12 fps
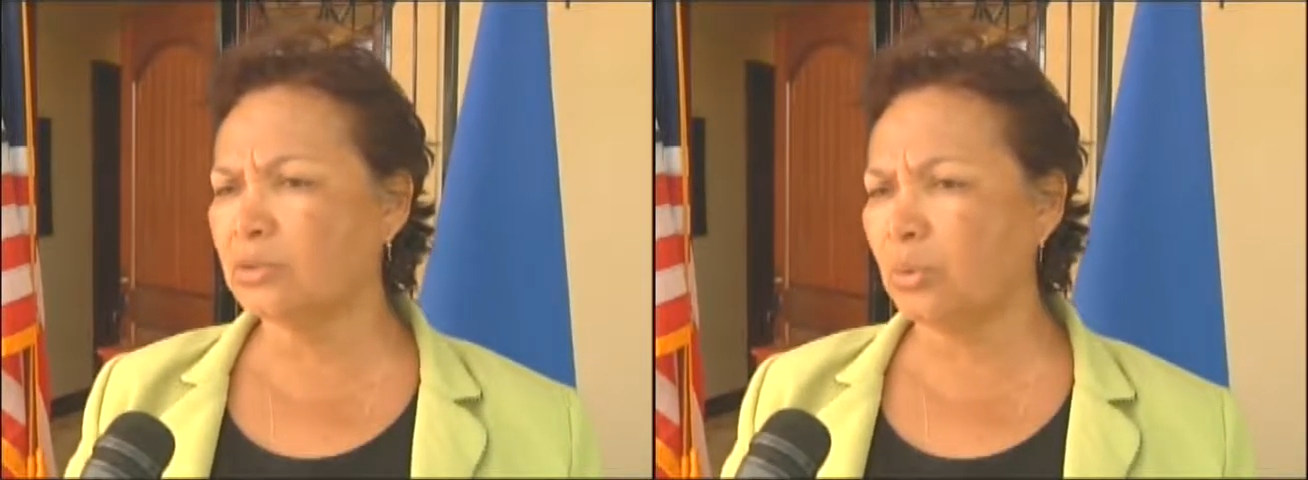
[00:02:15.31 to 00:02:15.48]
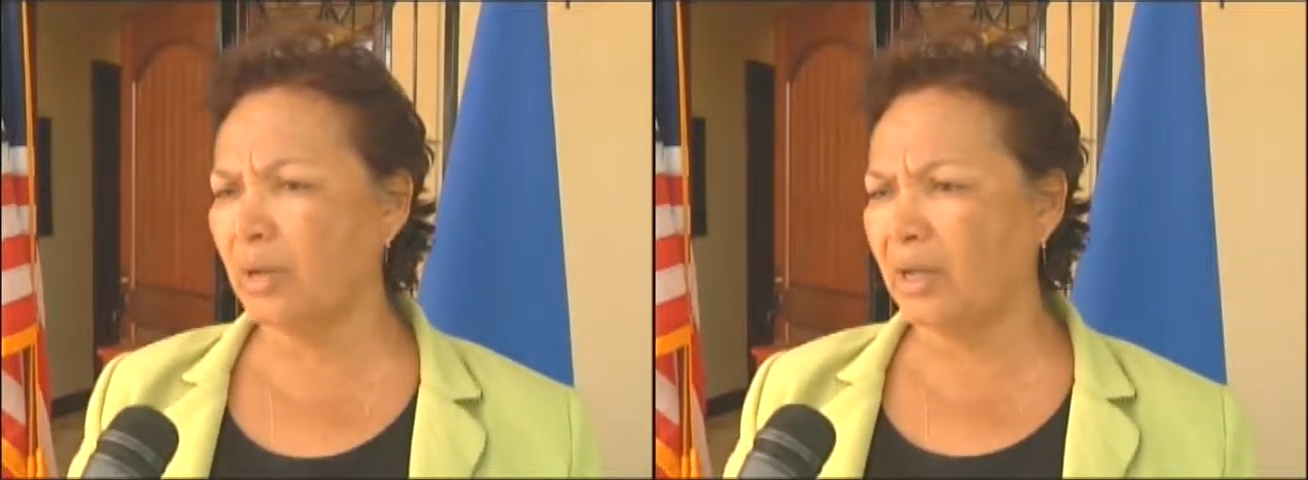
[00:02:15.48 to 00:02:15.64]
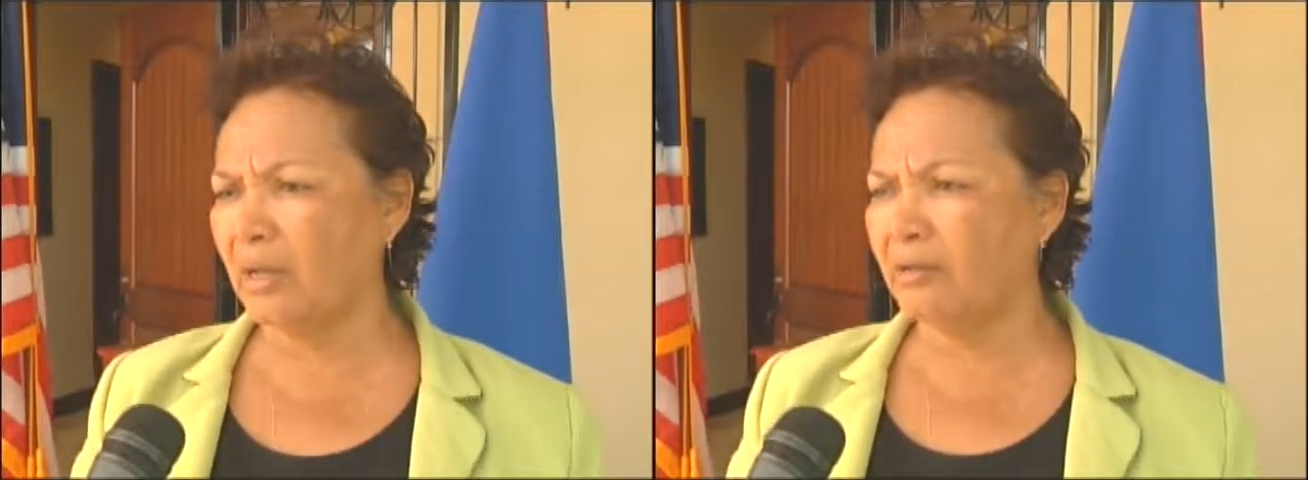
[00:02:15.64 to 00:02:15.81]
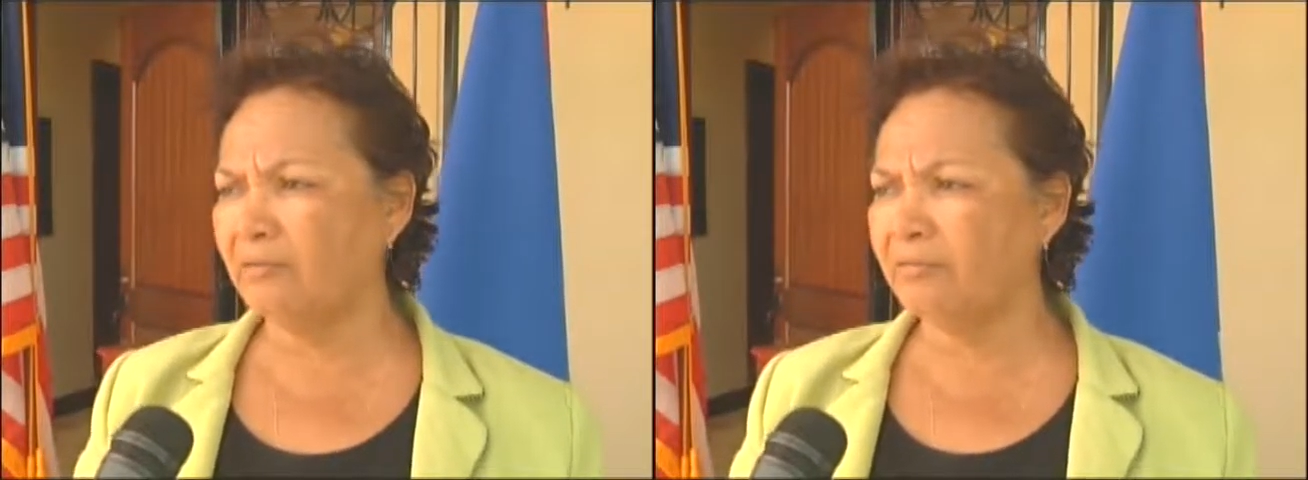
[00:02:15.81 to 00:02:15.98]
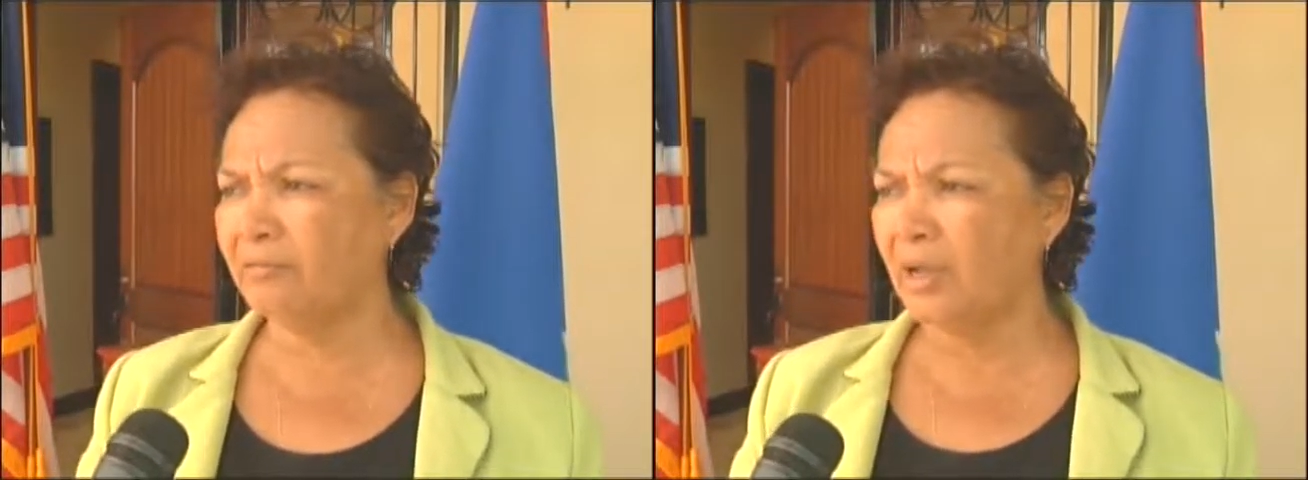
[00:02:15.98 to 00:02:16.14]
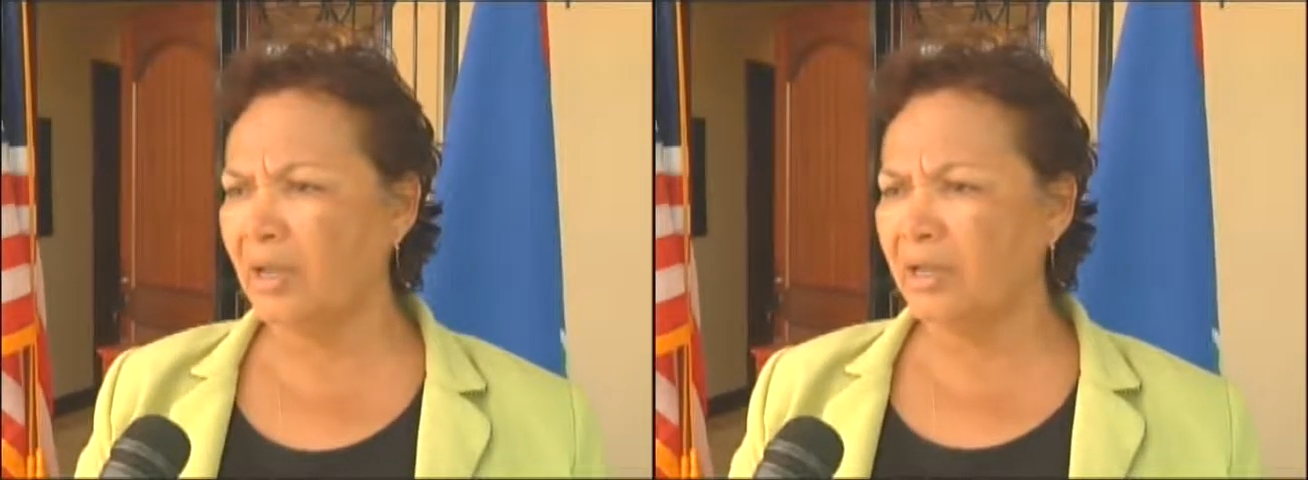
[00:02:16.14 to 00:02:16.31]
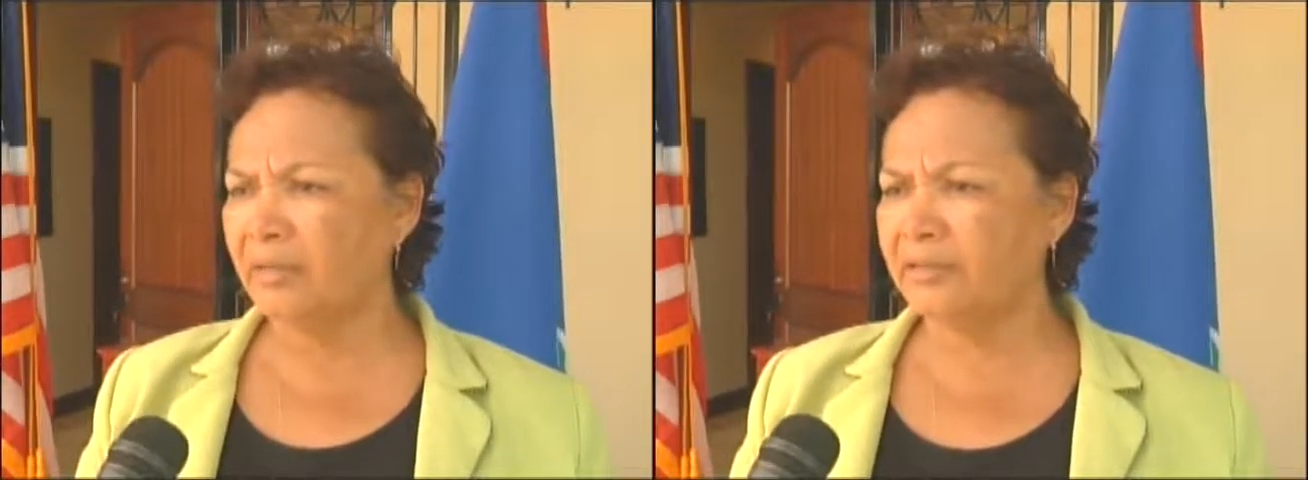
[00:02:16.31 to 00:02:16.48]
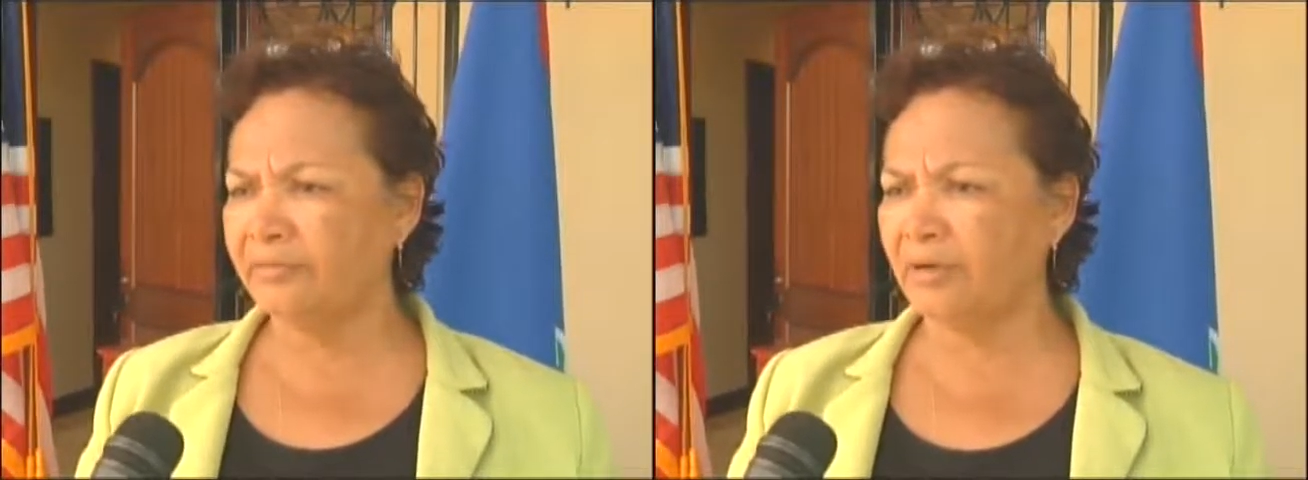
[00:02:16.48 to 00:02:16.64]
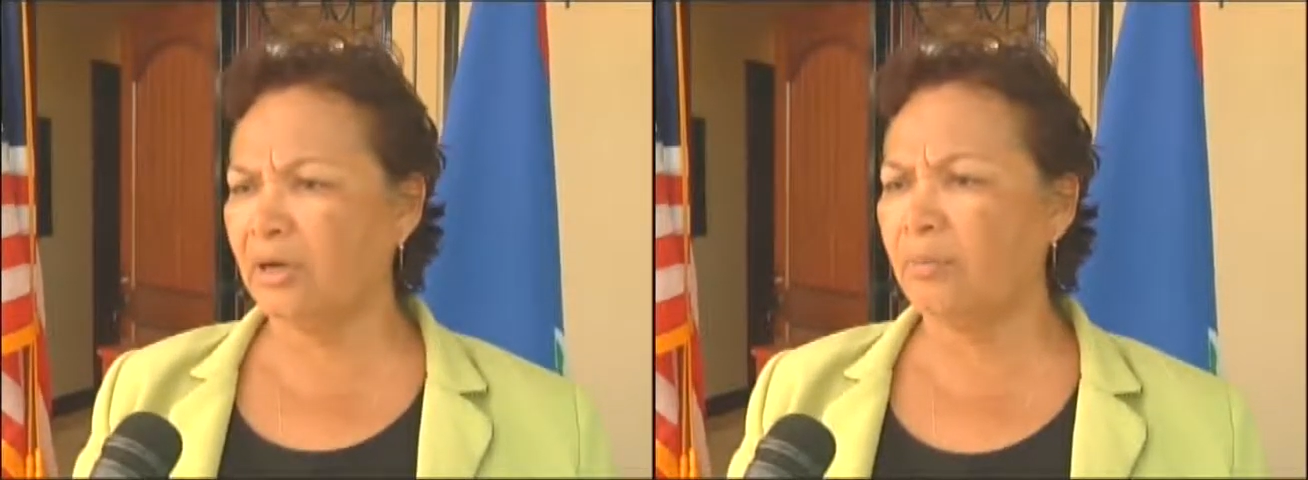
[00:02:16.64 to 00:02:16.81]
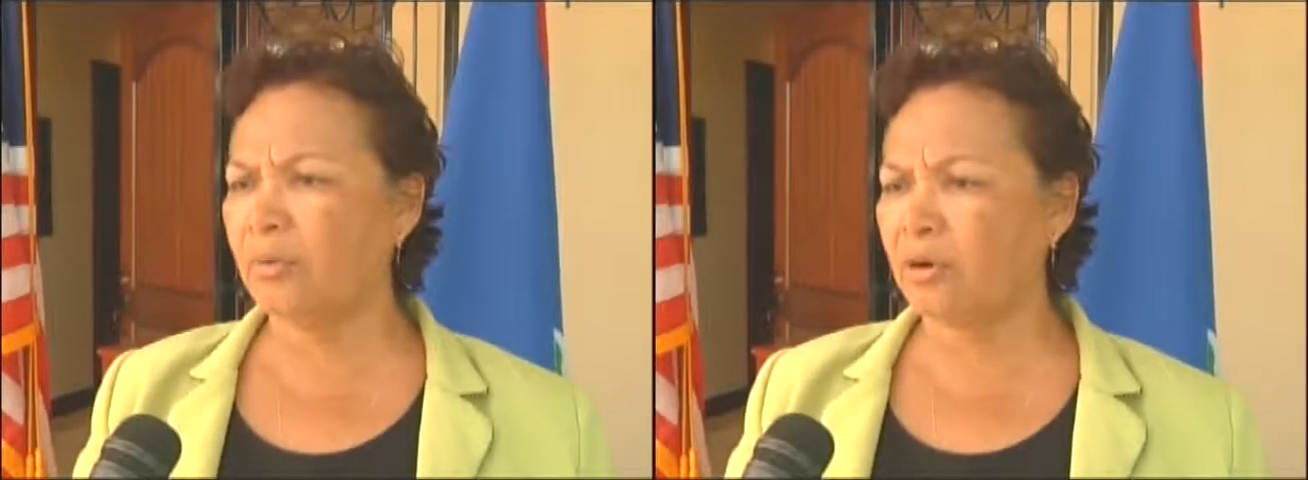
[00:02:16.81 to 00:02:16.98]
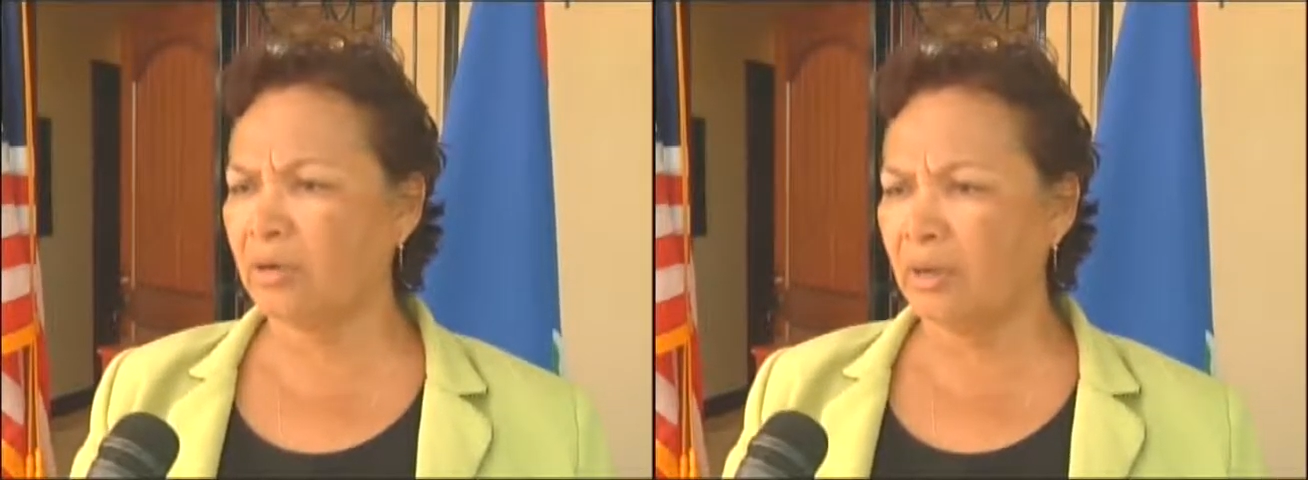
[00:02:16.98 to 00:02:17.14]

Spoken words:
12 develop